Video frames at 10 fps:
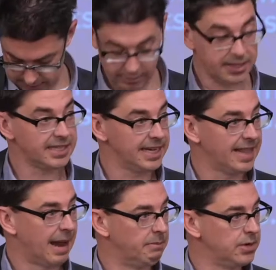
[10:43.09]
you can see
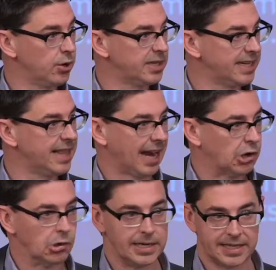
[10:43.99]
that
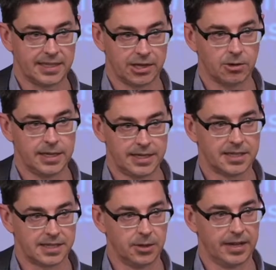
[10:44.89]
crease. The crease
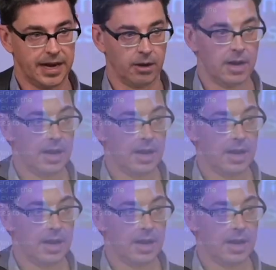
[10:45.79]
is still there.